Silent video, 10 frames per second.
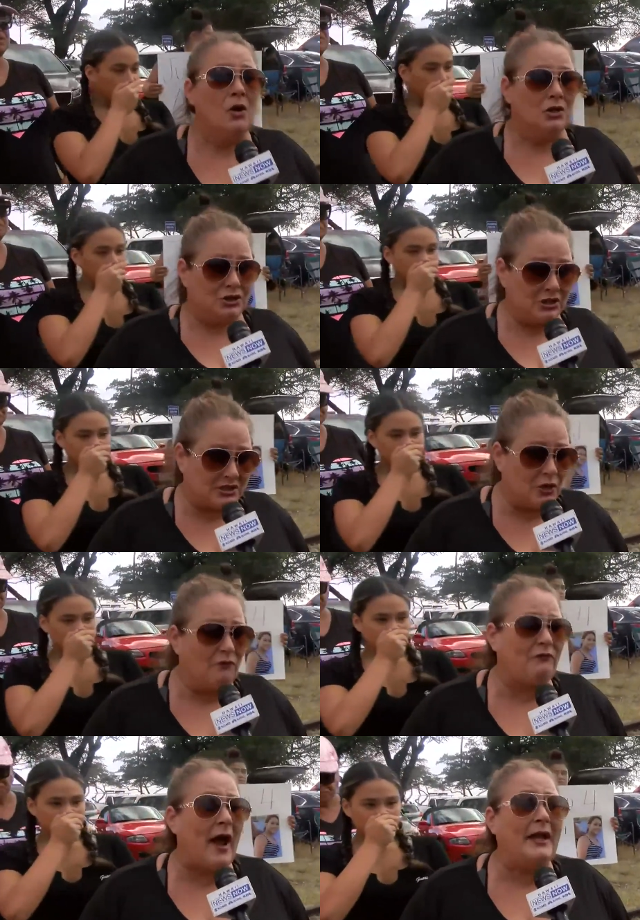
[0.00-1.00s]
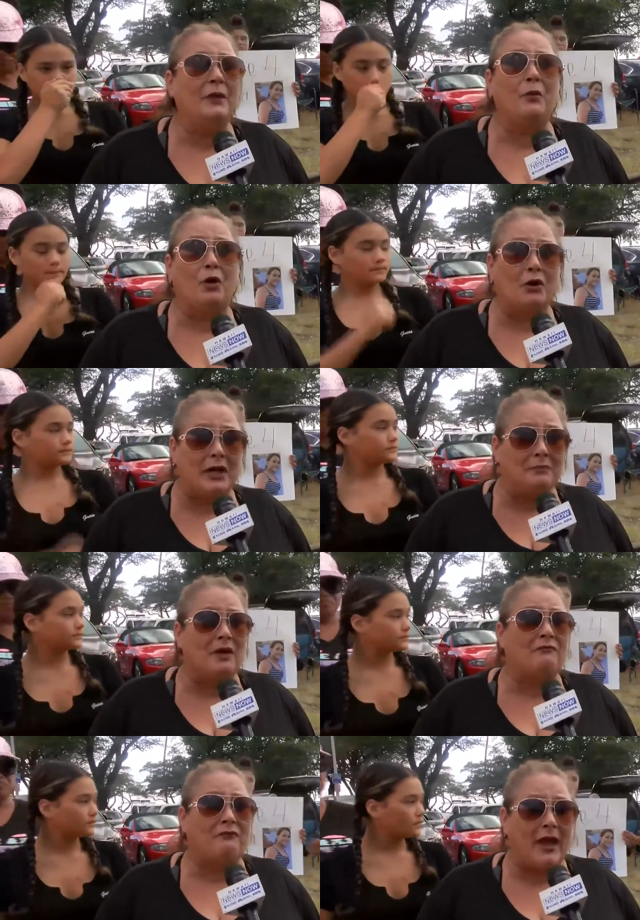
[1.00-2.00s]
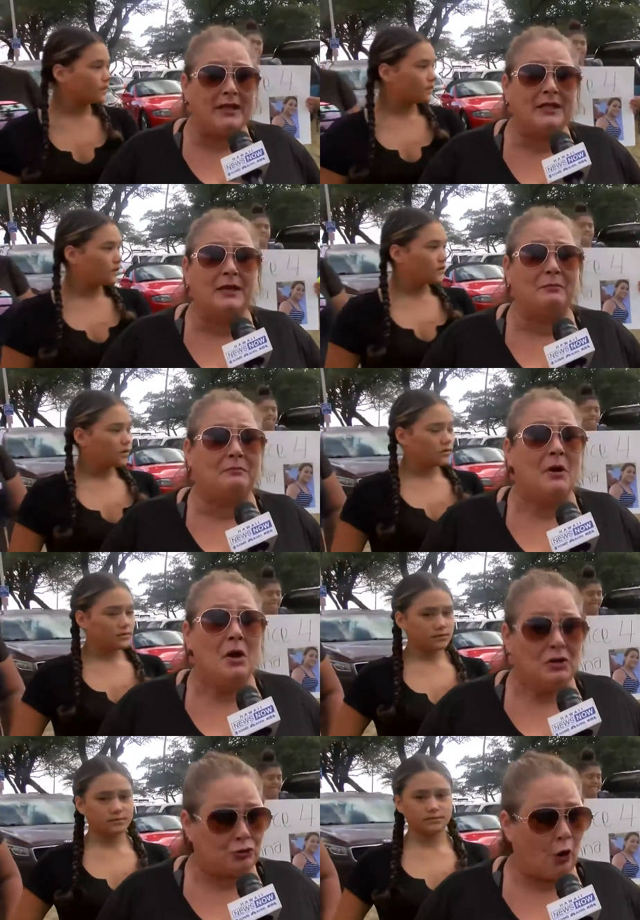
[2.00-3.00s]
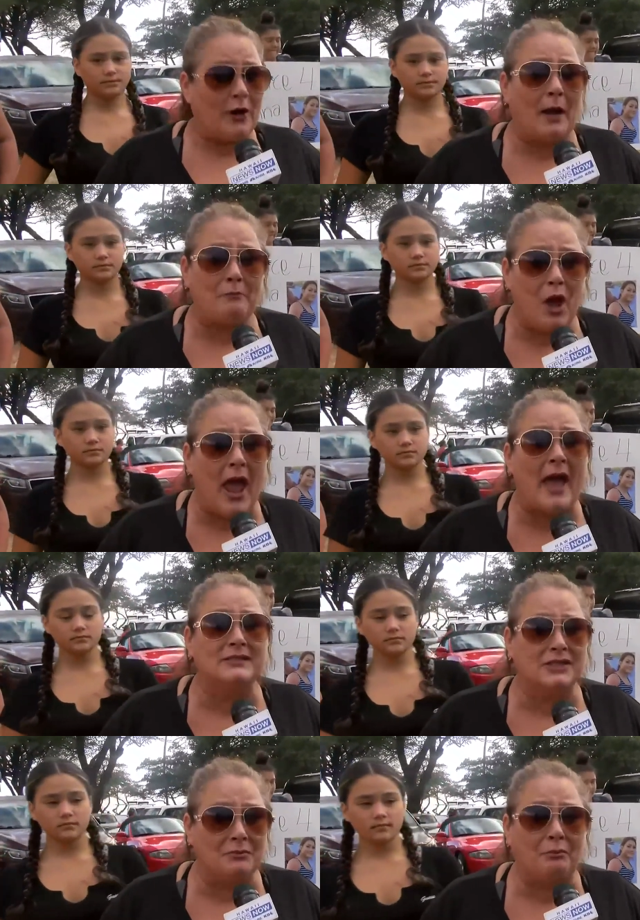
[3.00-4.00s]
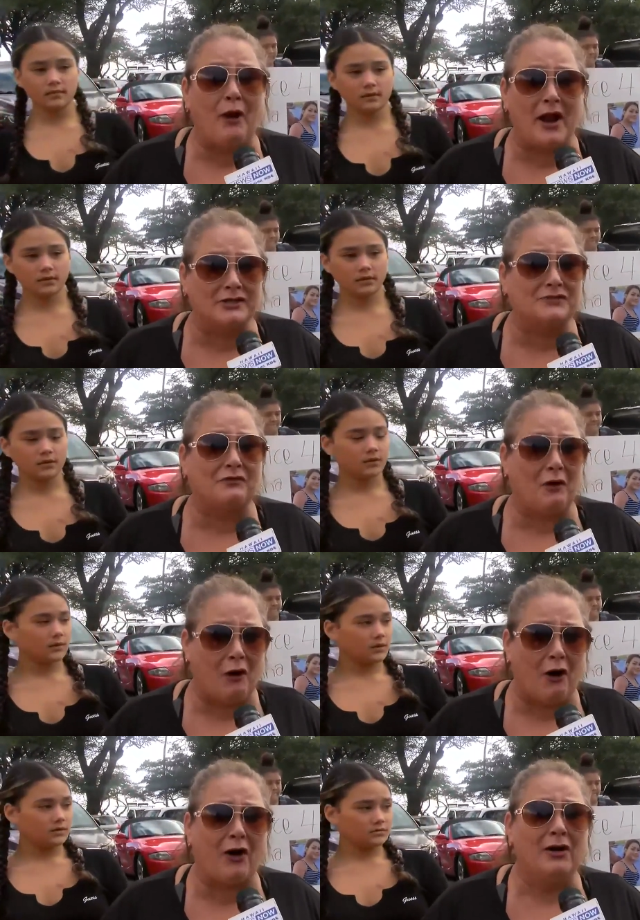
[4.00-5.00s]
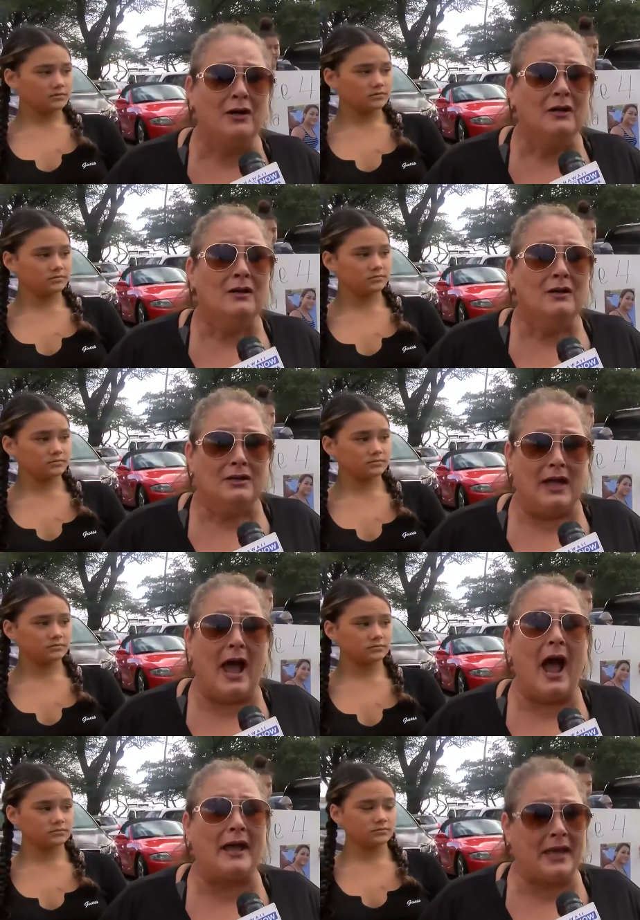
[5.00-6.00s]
Speaker 1: She's still fighting. We're going to keep the faith. Keep join up your hands in prayers for her. Yeah, I